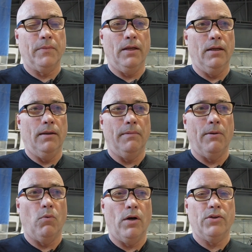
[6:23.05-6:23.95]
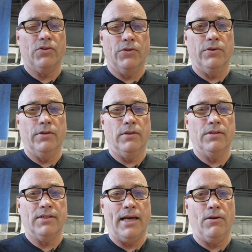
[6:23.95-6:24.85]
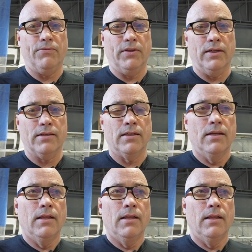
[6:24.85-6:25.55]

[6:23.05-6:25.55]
I want a certain sound for this.